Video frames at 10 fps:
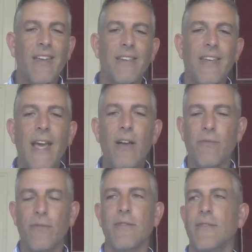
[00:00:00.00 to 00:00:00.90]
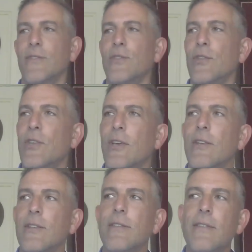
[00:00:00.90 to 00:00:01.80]
Now,
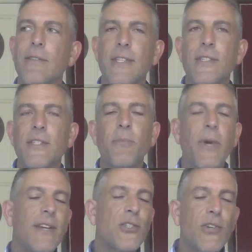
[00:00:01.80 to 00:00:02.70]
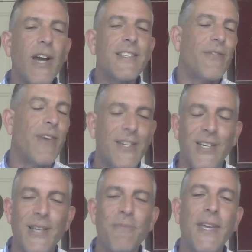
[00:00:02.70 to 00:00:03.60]
this is a bit instructive
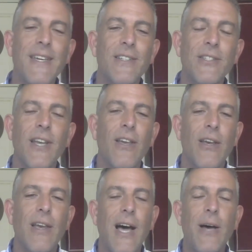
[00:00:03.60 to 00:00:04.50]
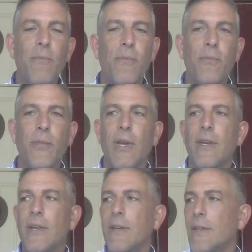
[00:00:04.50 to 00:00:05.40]
actually, because
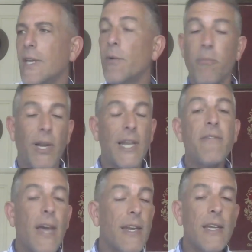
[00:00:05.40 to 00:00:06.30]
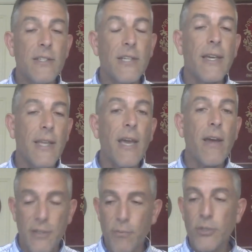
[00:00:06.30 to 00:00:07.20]
he would believe that. He'd say,
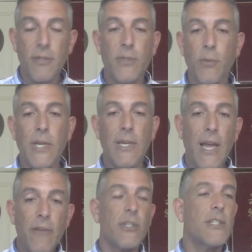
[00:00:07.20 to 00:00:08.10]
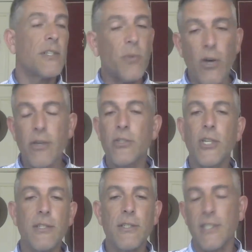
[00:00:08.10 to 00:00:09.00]
yeah, as Muslims, we love Jesus, we honor
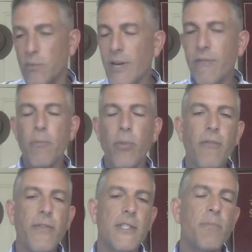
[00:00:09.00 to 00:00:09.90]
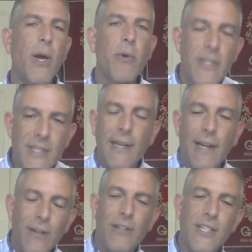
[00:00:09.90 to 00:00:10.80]
Jesus, he's one of our prophets. But when you dig a
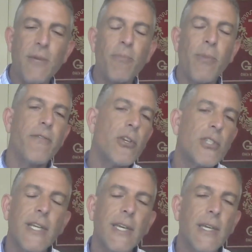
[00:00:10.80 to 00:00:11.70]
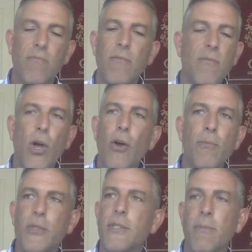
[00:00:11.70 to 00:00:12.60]
little deeper, virtually no
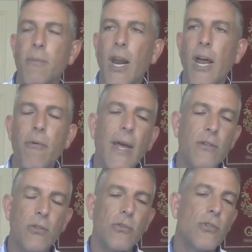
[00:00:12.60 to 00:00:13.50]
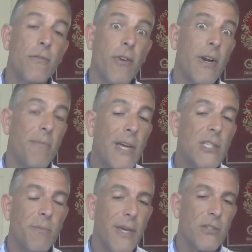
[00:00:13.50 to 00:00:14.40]
Muslim that I ran into knew very
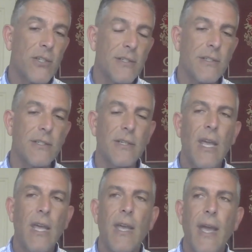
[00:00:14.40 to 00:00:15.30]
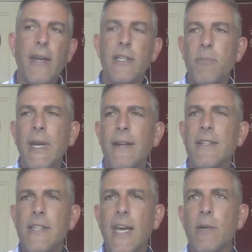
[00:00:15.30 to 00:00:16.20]
much about Jesus. And it's a bit
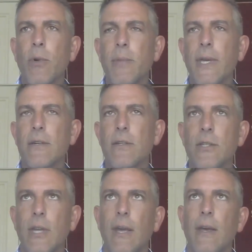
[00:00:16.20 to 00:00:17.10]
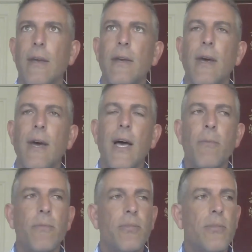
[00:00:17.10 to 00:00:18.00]
understandable because
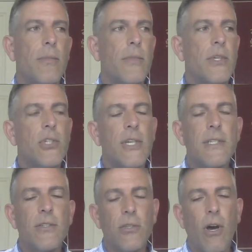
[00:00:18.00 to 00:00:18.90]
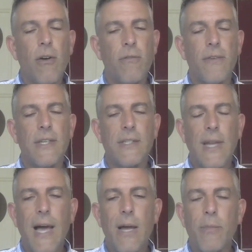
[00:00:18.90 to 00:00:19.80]
the Jesus of
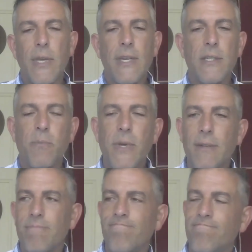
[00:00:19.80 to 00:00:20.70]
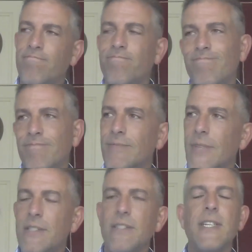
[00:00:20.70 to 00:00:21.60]
Islam, he's
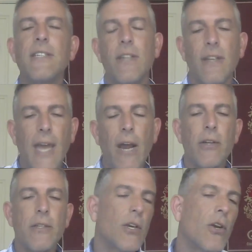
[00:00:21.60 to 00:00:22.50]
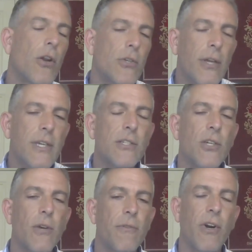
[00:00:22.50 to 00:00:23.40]
a distant character. You don't get to
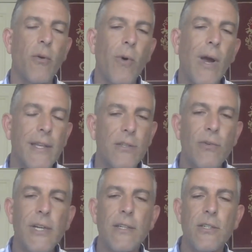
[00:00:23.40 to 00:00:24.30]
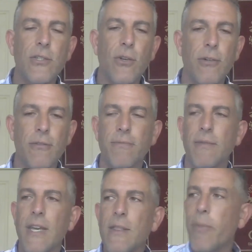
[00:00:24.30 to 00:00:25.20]
know him very well. He's really just sort of
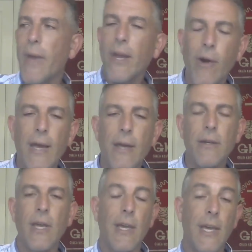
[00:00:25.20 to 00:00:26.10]
in the background.